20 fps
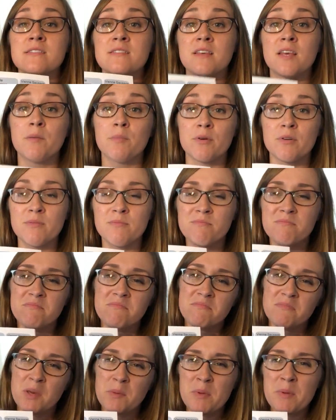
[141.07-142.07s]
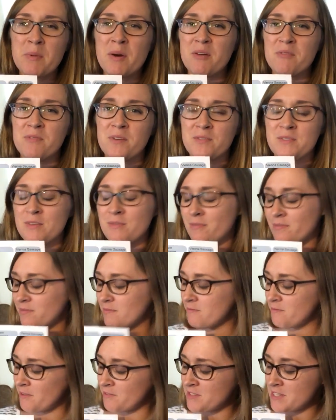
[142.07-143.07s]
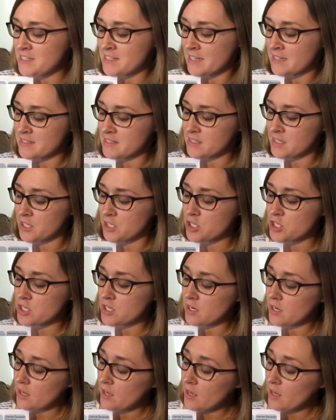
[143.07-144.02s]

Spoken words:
is kibble, maybe about 50 cents each.